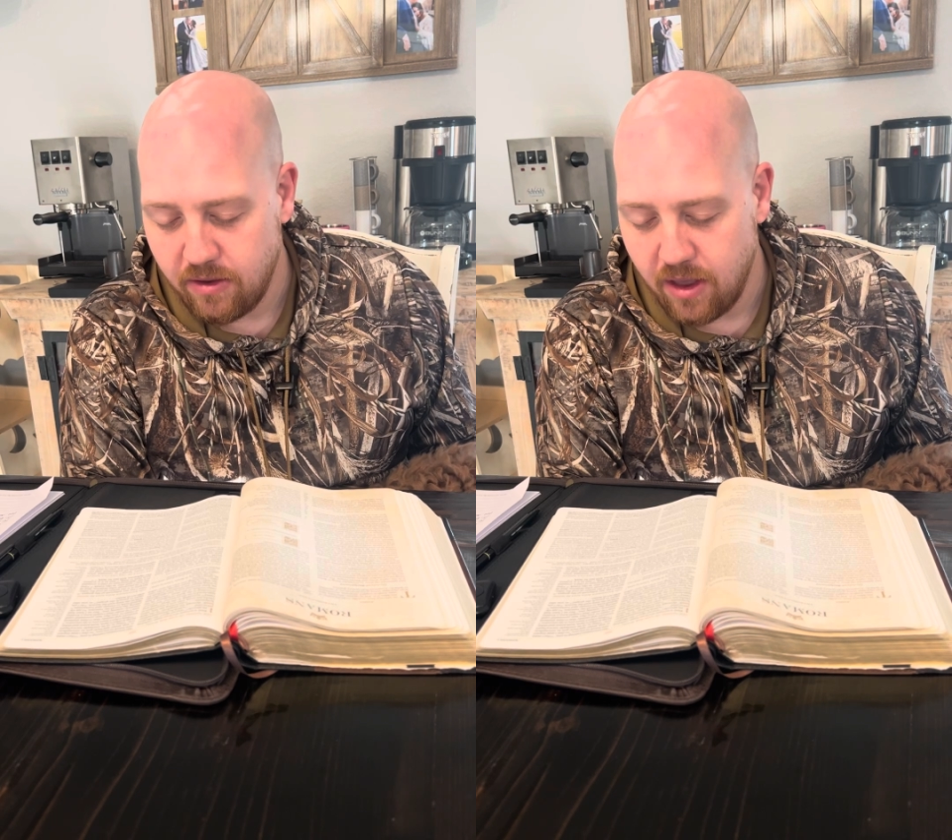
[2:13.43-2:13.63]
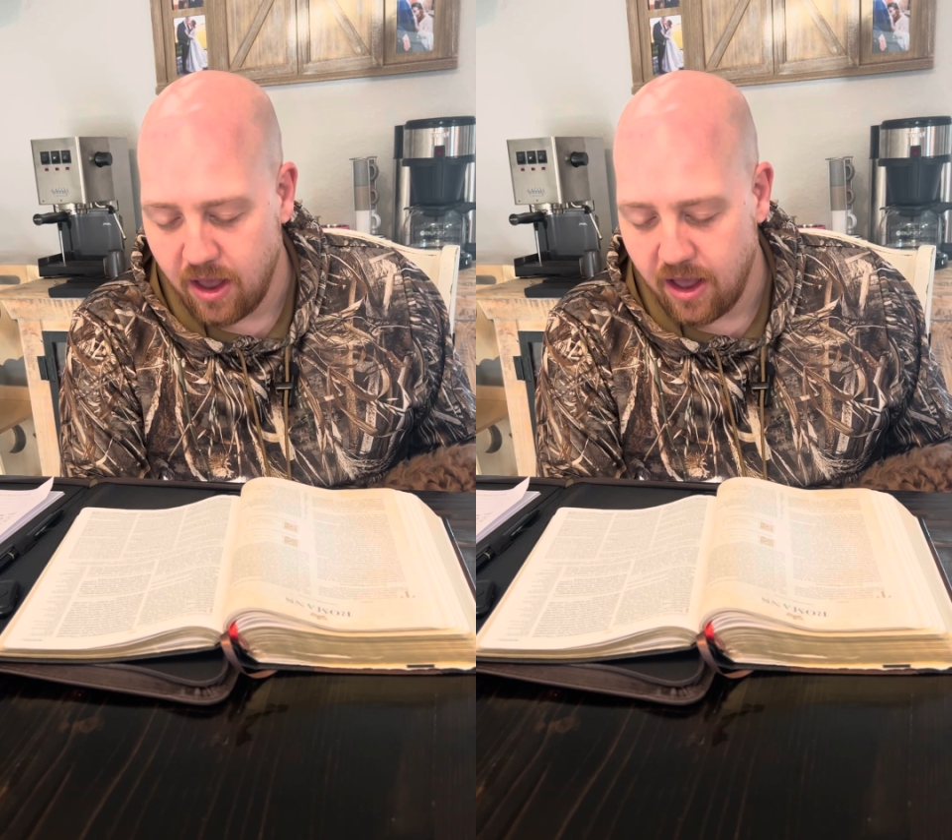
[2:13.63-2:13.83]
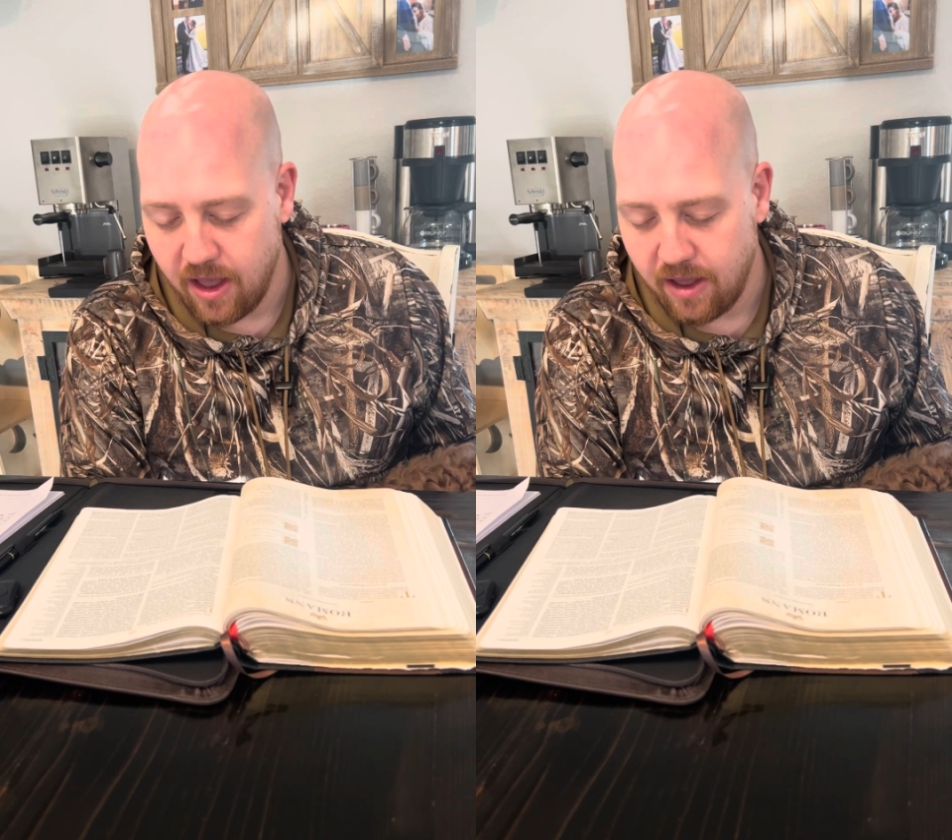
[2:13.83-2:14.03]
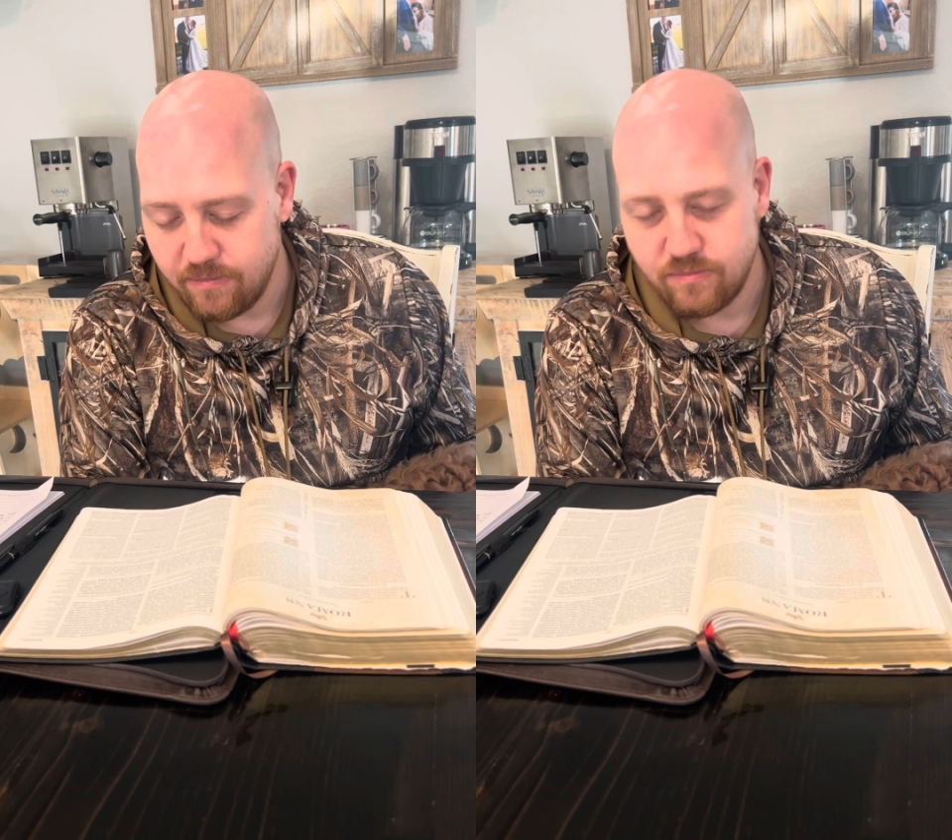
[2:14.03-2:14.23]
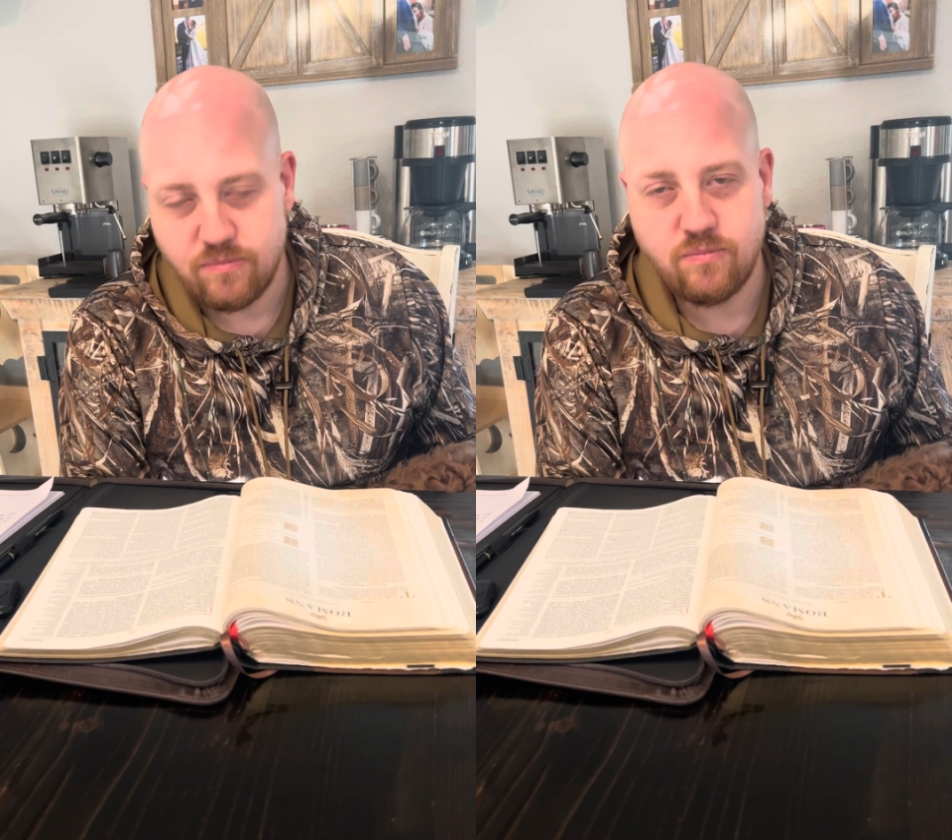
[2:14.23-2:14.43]

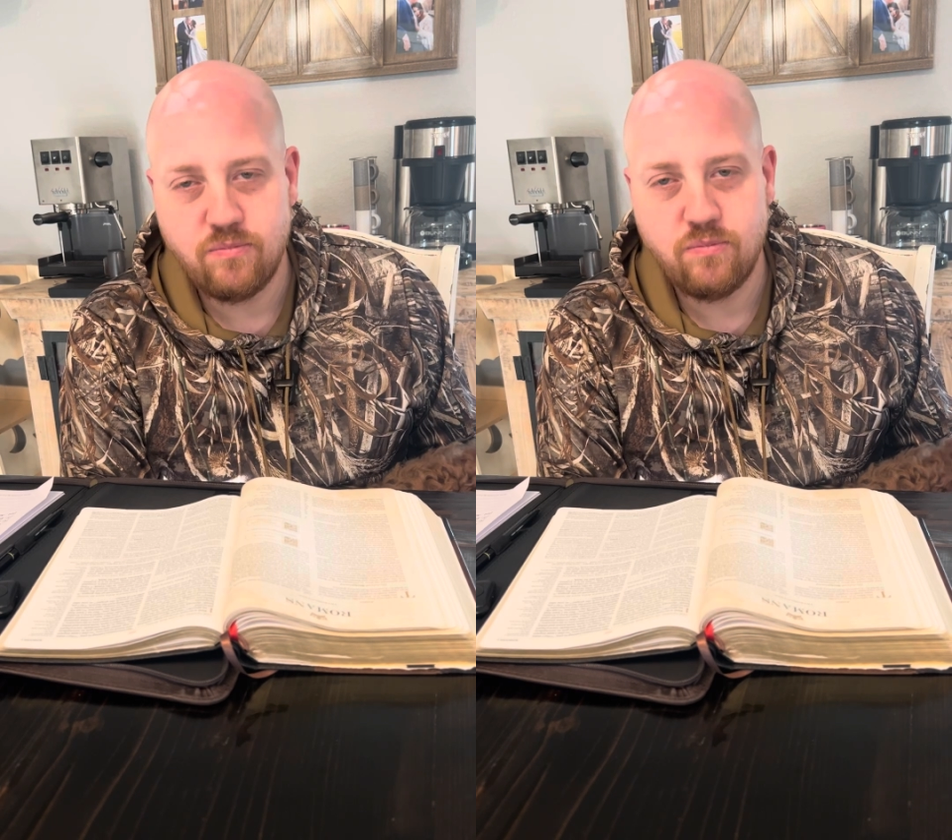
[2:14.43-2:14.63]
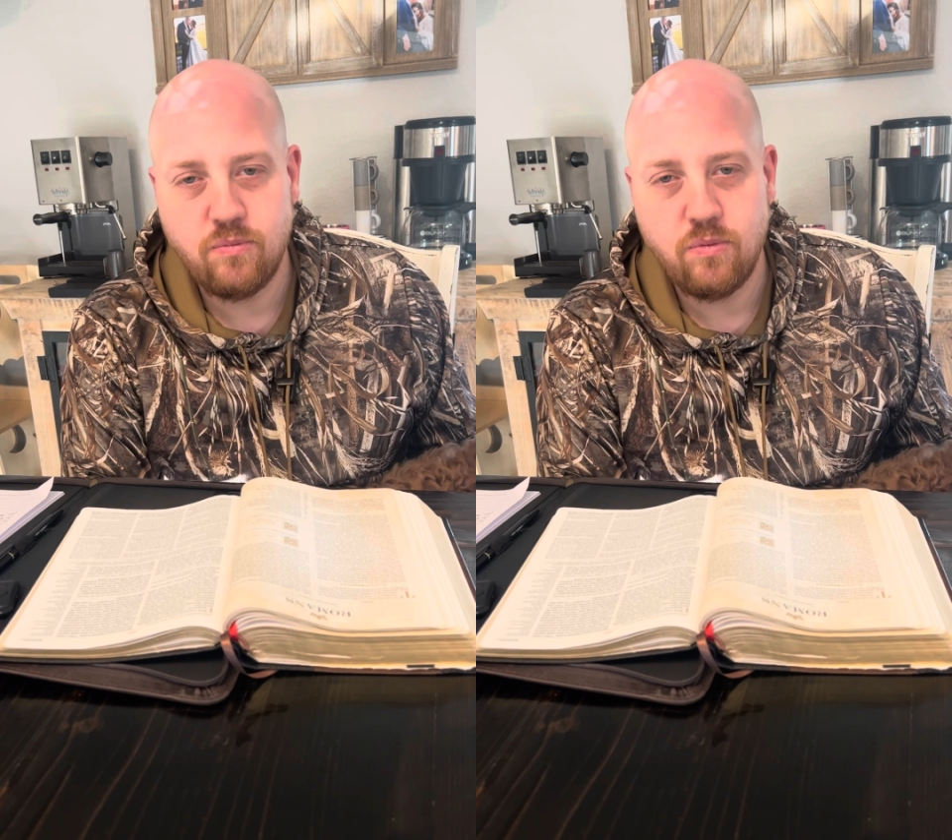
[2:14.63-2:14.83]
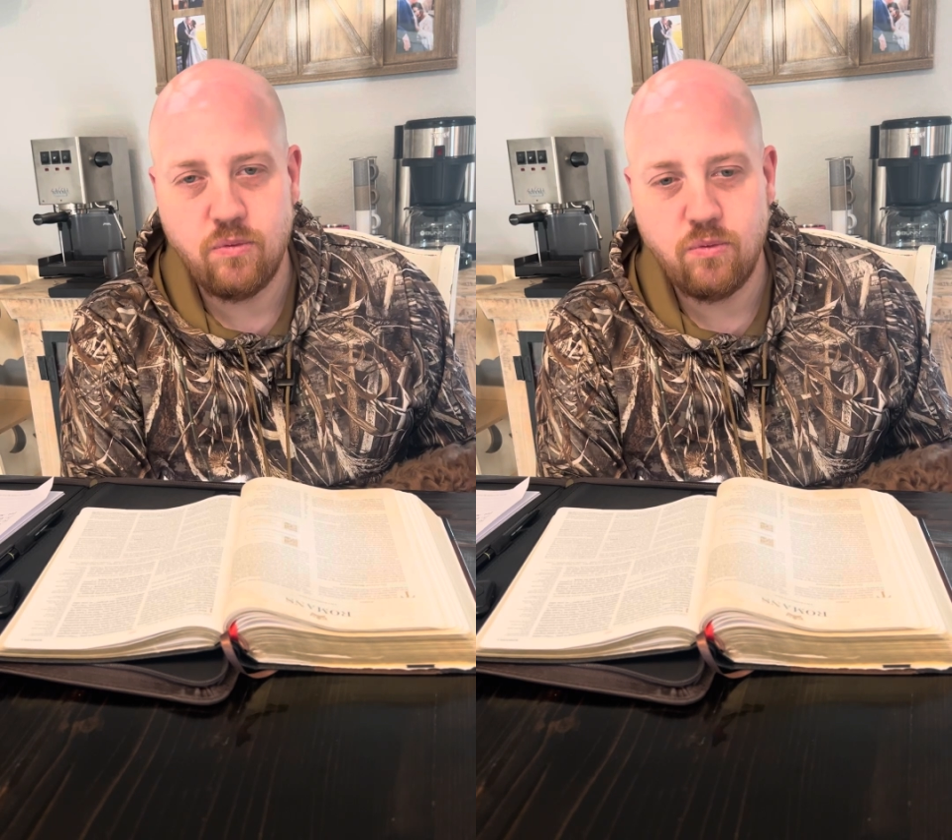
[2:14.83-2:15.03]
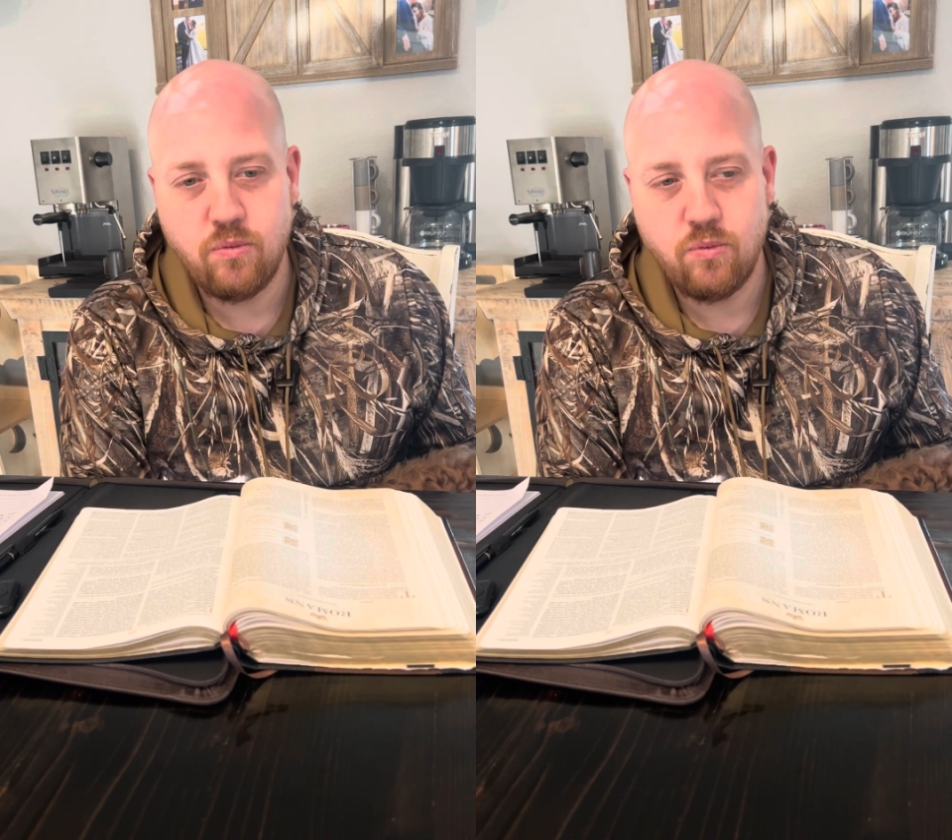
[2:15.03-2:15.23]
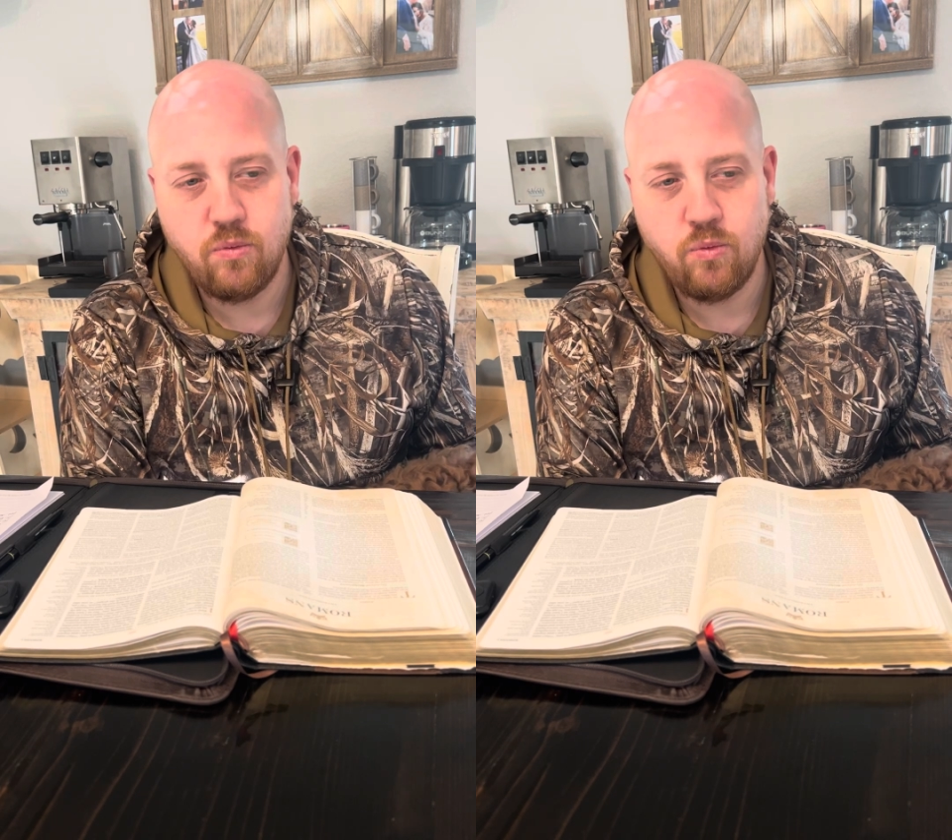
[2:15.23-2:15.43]
um,
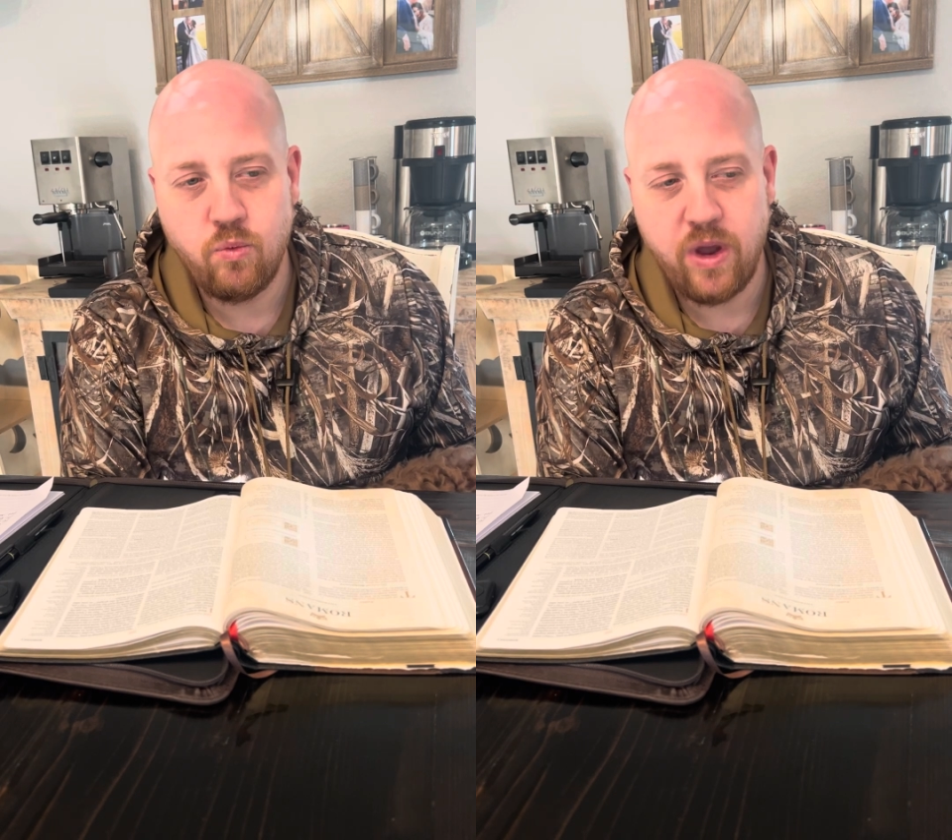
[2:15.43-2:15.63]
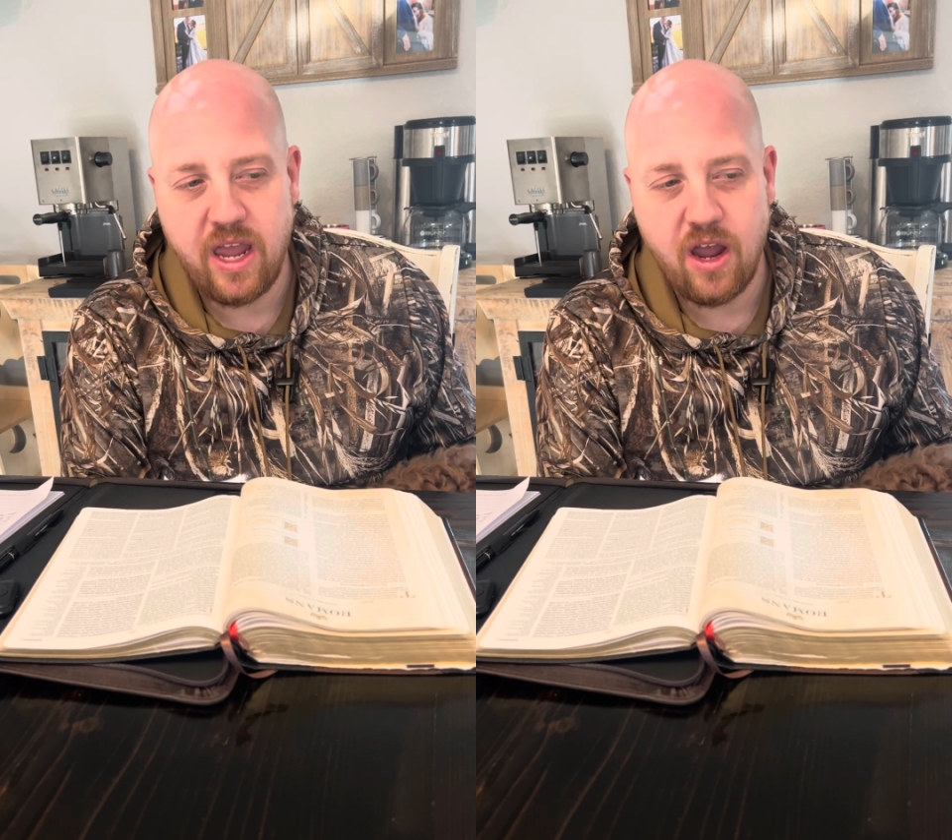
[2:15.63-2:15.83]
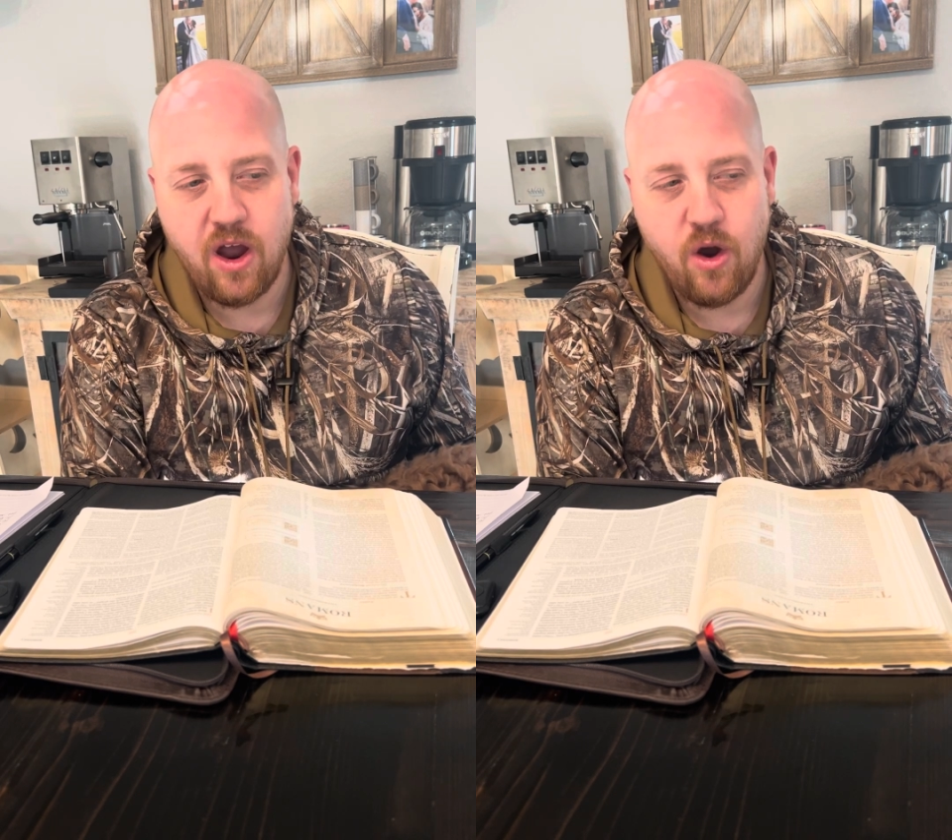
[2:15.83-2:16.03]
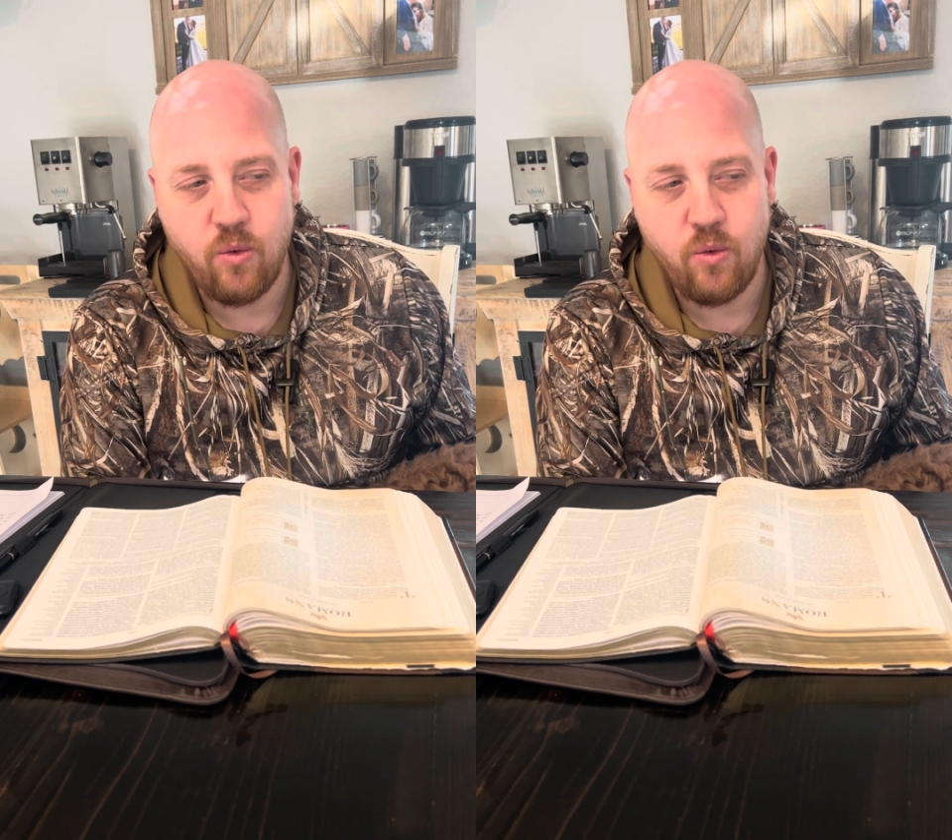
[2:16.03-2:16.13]
we